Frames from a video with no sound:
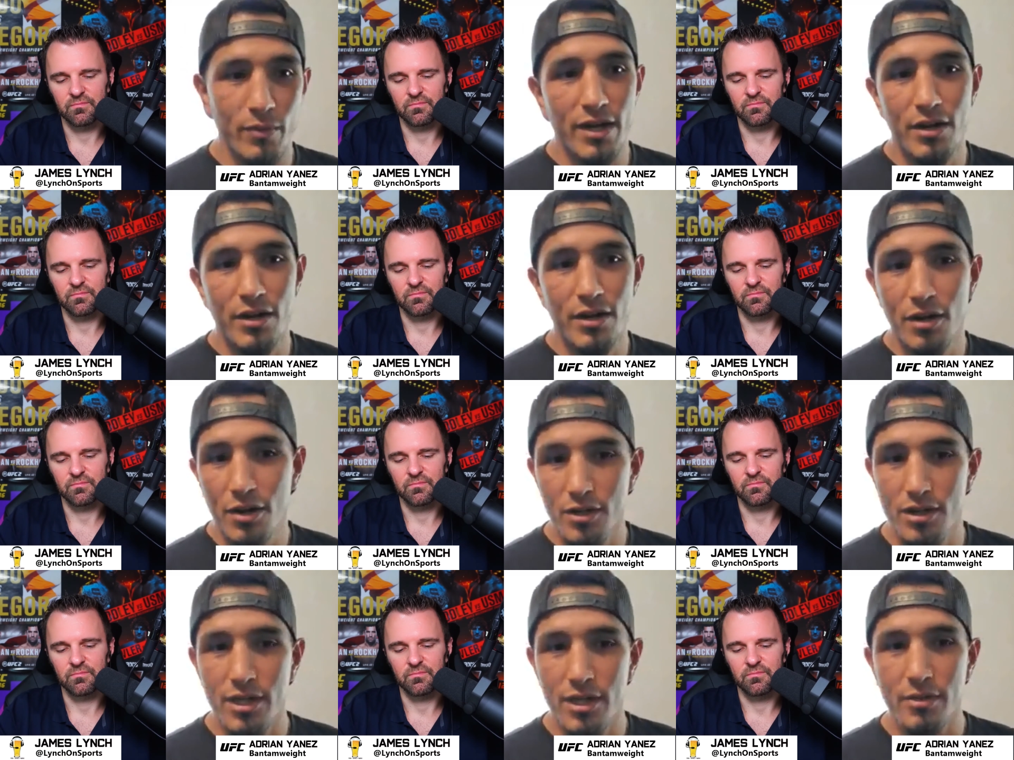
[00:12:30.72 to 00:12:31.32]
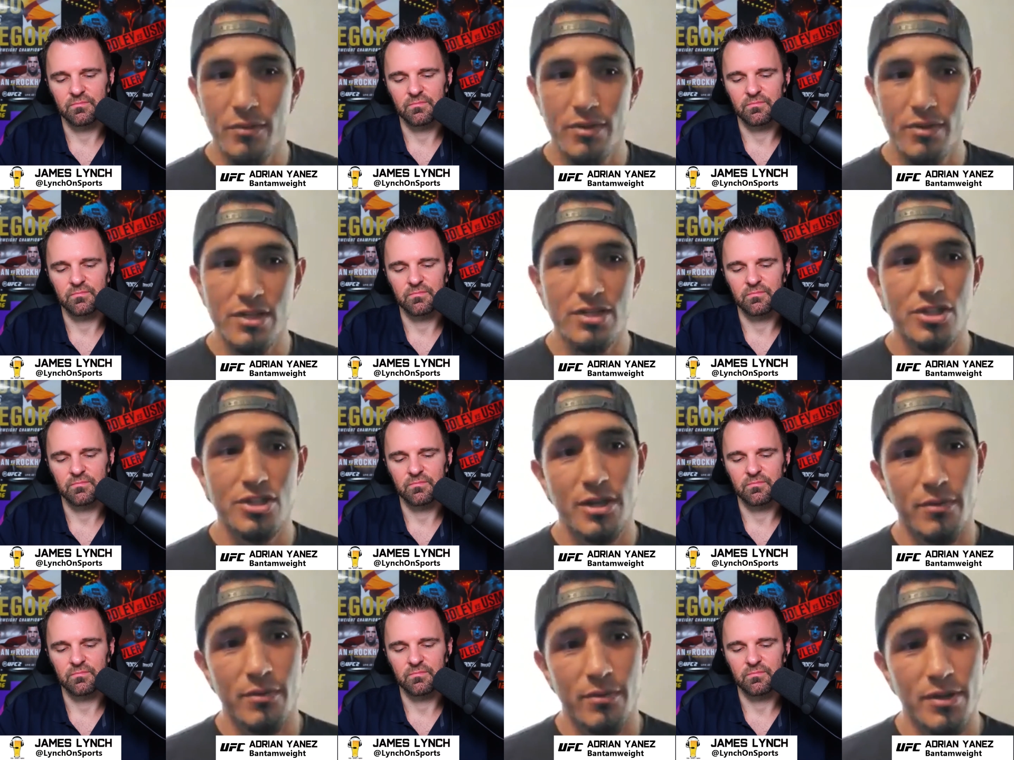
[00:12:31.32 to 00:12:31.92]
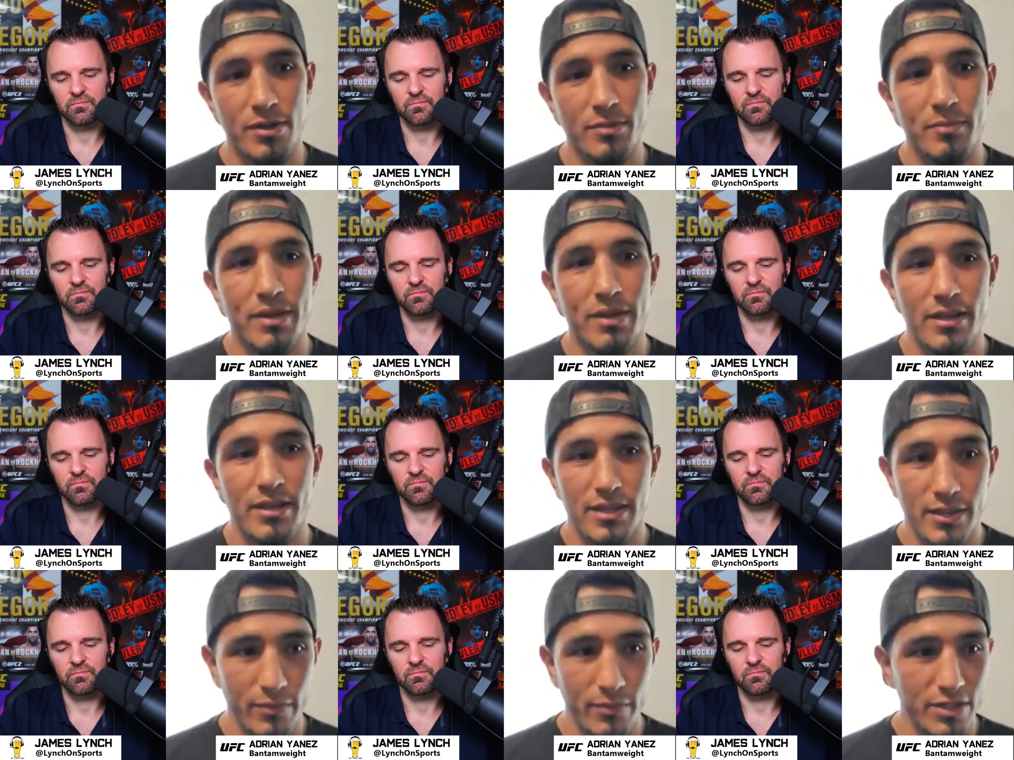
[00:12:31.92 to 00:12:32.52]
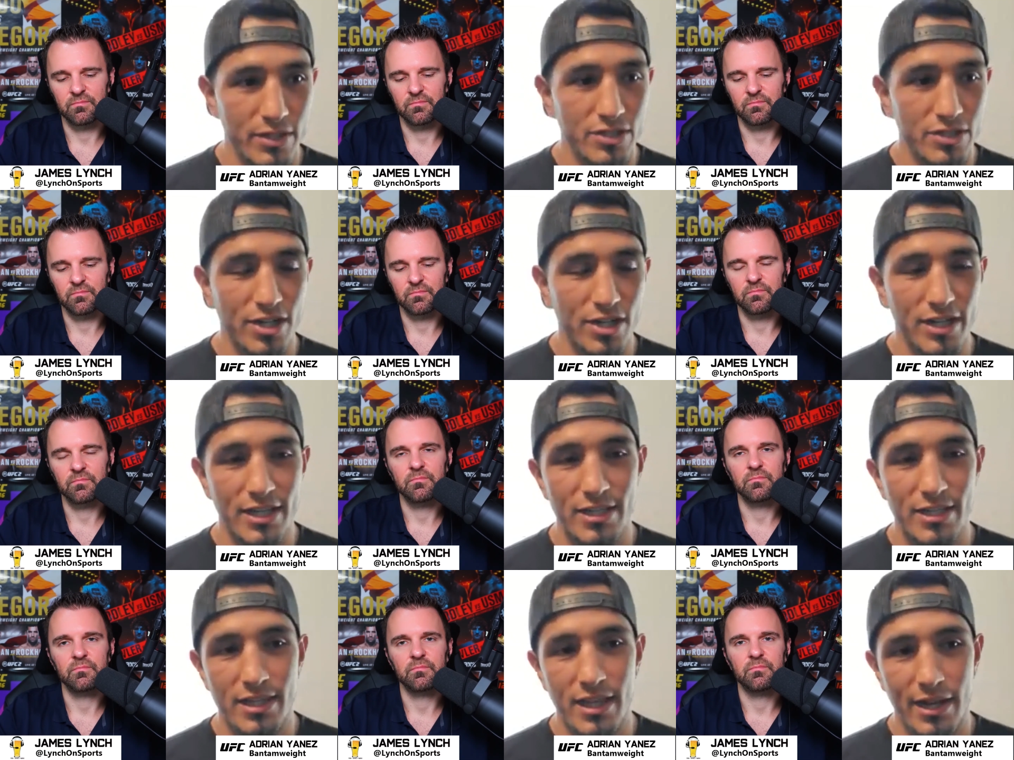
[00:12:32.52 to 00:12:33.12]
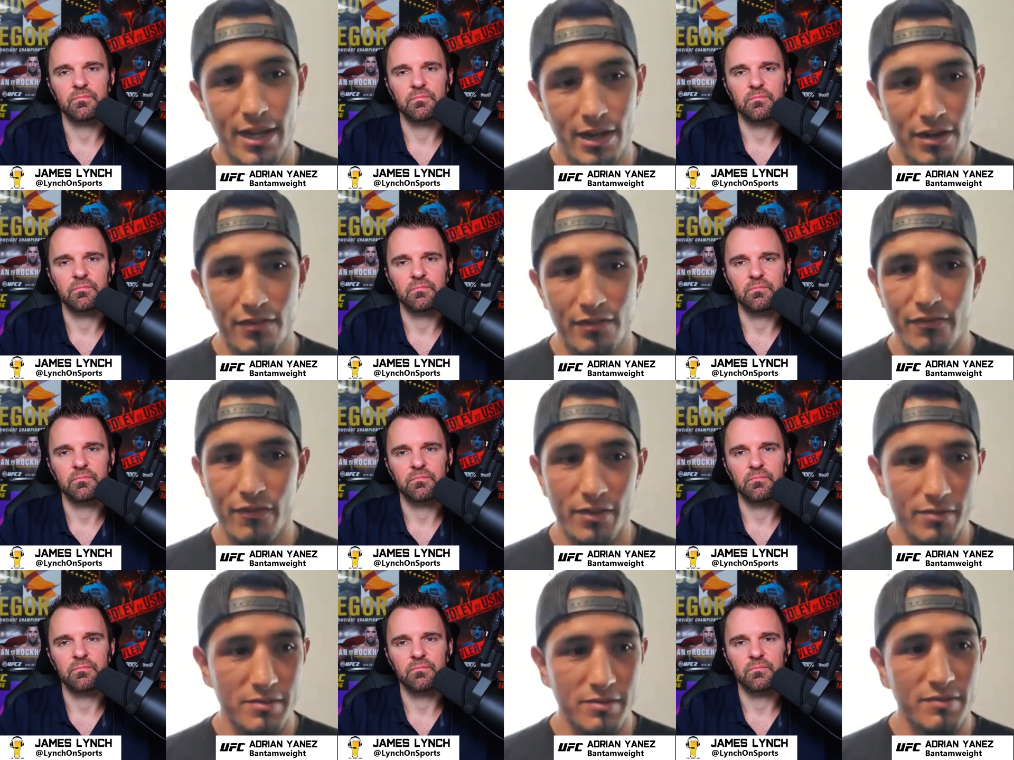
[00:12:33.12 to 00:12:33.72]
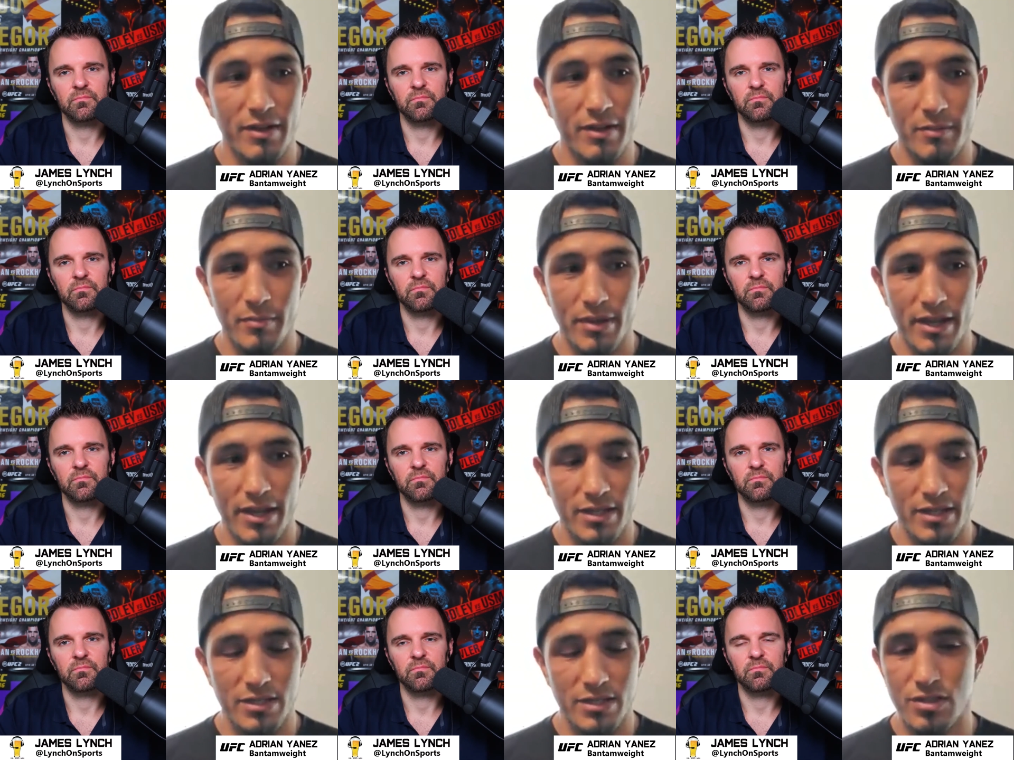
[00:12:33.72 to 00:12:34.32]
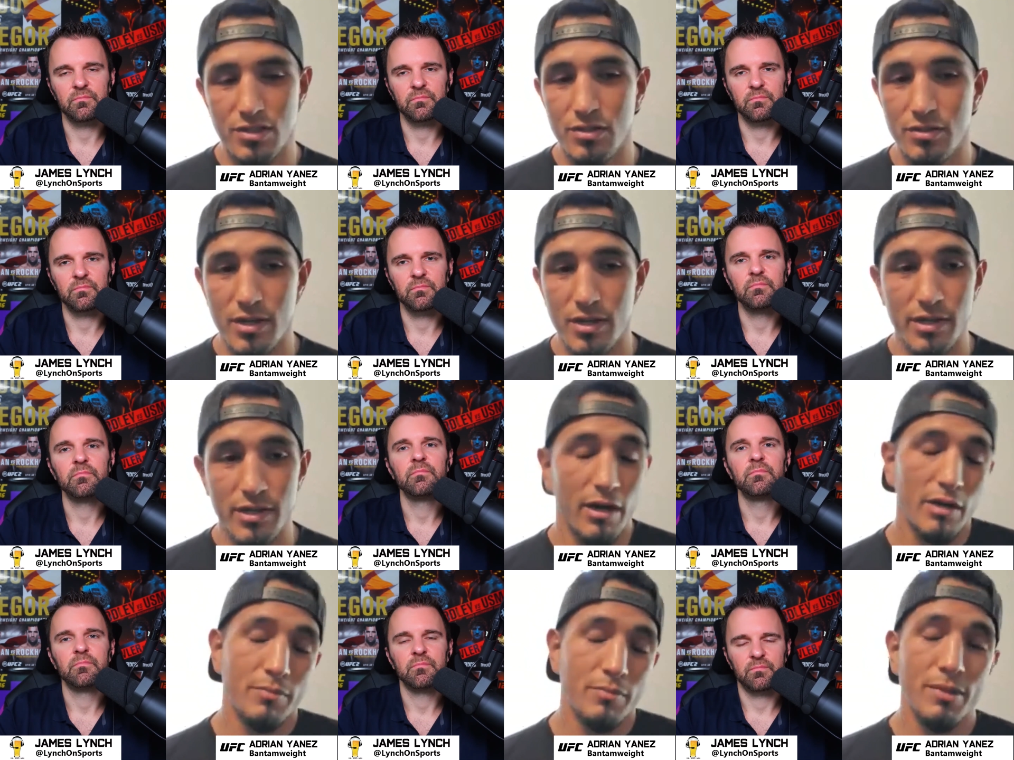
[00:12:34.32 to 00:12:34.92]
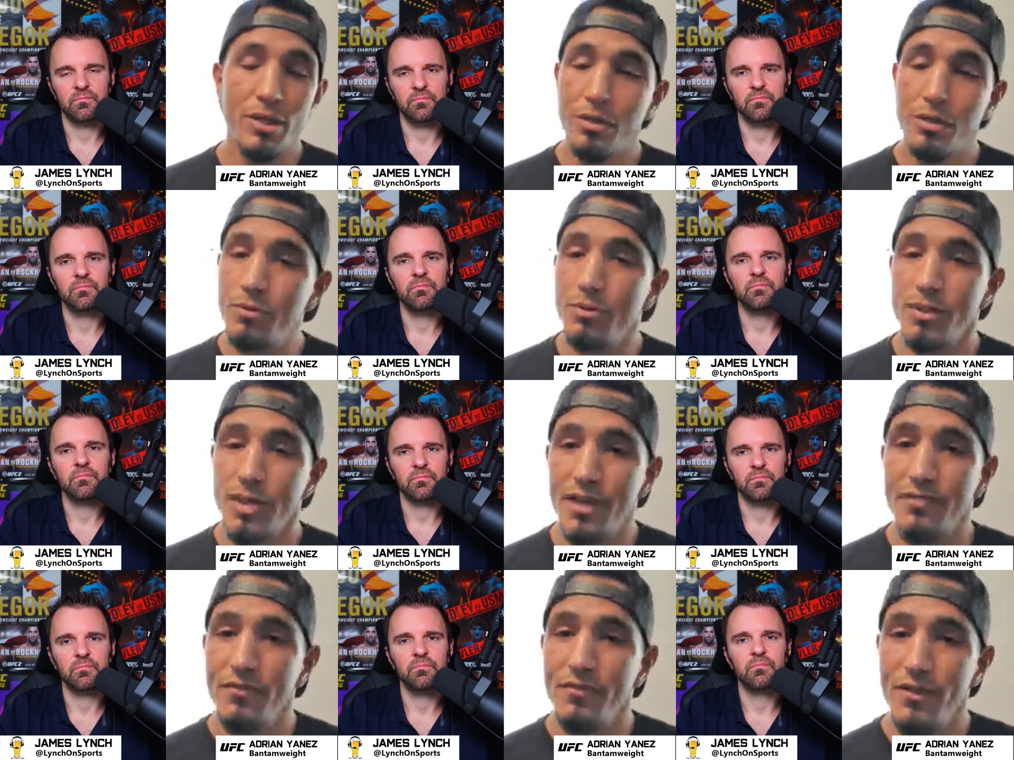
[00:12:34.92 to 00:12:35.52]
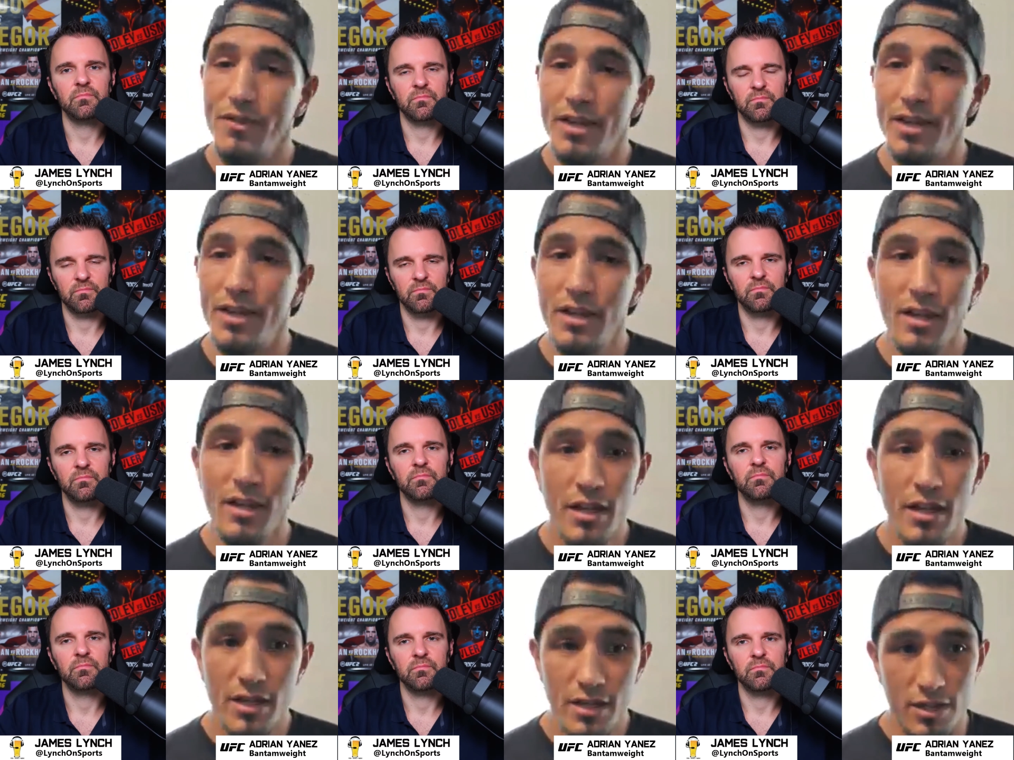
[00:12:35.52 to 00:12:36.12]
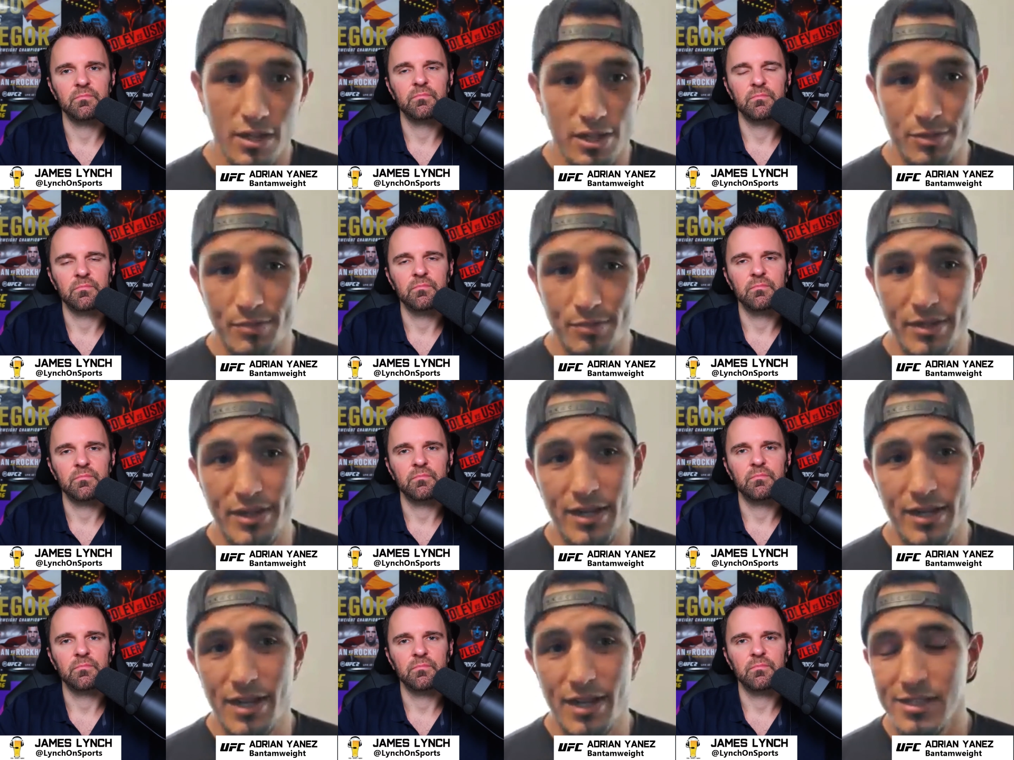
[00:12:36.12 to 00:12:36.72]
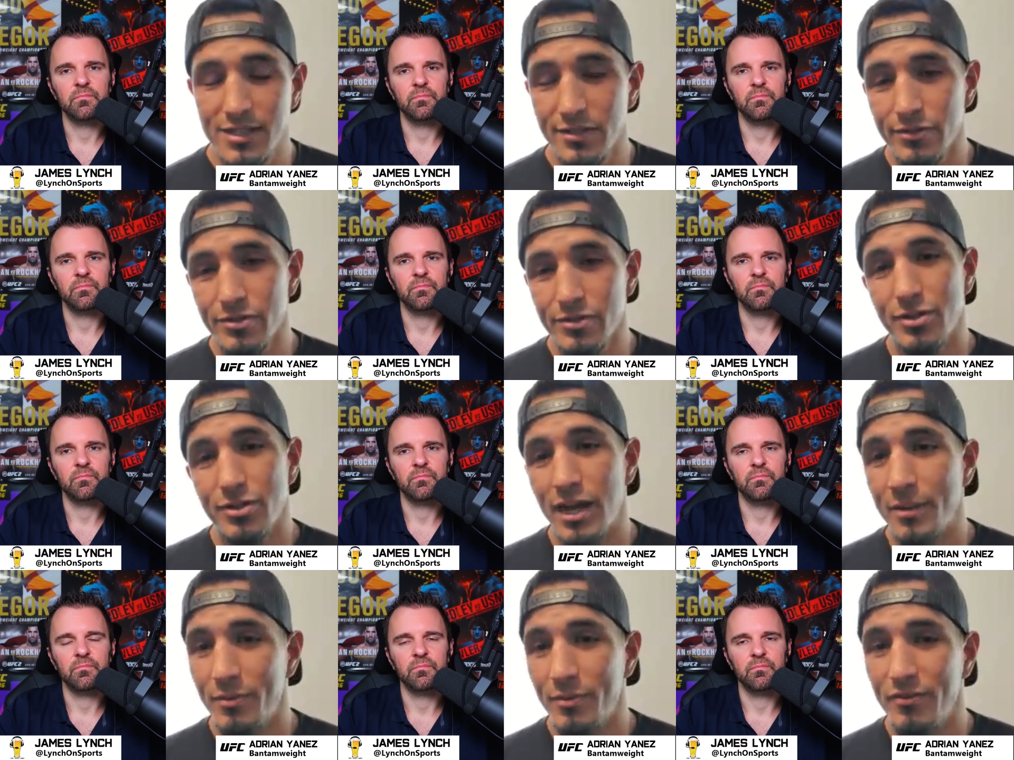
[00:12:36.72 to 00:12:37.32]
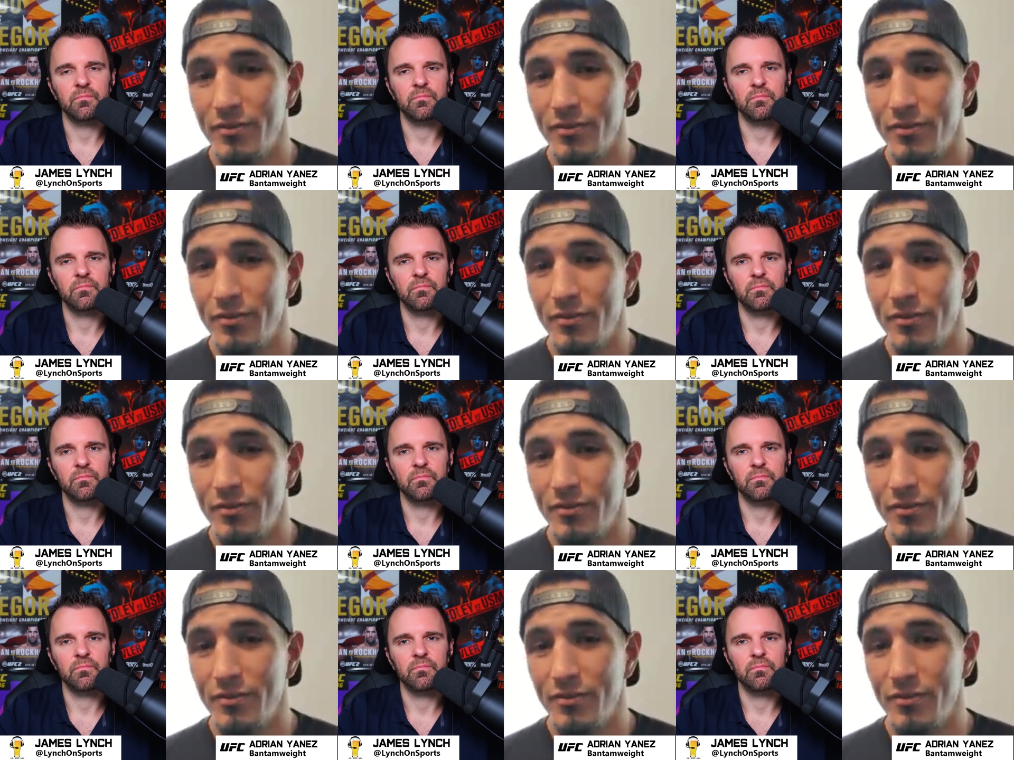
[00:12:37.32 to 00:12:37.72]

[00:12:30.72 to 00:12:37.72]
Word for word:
Speaker 1: what I heard, they want to try to run that. They want to try to get that Aaron Phillips fight back. So I'd be cool with that fight. It'd be a nice little scrappy fight.